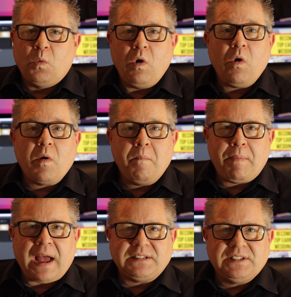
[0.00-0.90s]
Welcome
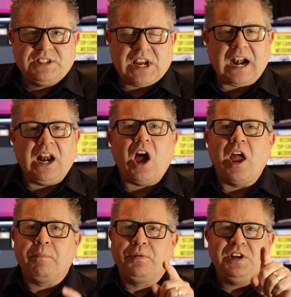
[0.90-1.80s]
back to the channel. I
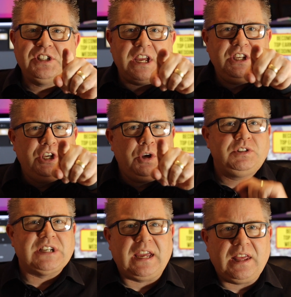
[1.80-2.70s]
appreciate you
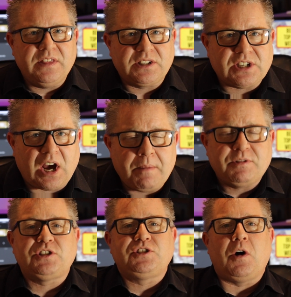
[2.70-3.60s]
taking the time
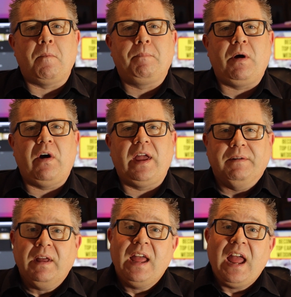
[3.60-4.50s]
to stop
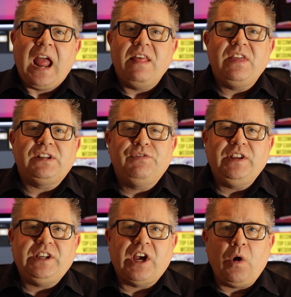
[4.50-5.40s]
by. In this
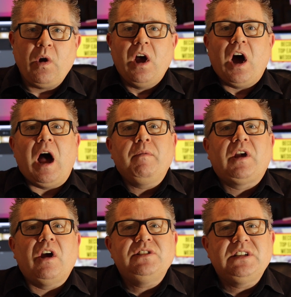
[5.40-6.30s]
video, I'm
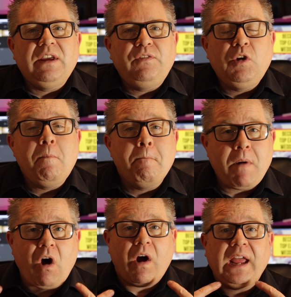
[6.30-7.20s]
going to give you
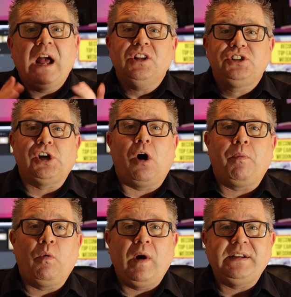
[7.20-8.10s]
my
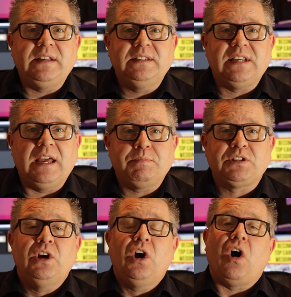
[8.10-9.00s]
top wedding
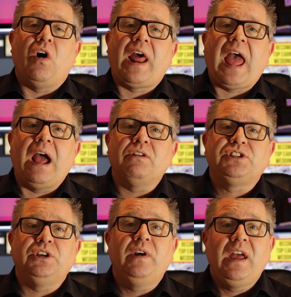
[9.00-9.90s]
tips on how
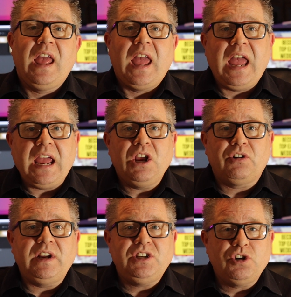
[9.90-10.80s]
to
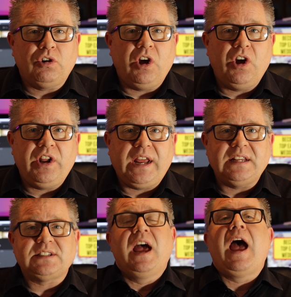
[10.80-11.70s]
increase your
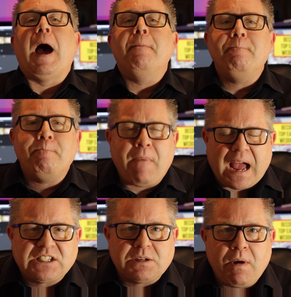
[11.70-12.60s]
earnings and
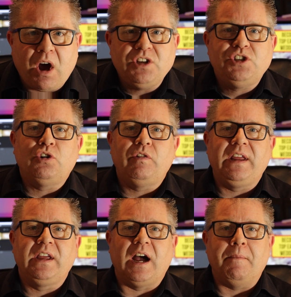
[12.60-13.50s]
maximize your
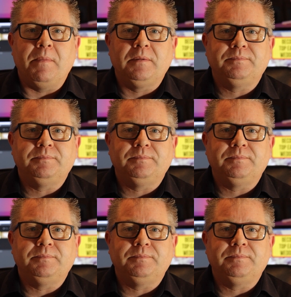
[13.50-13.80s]
income.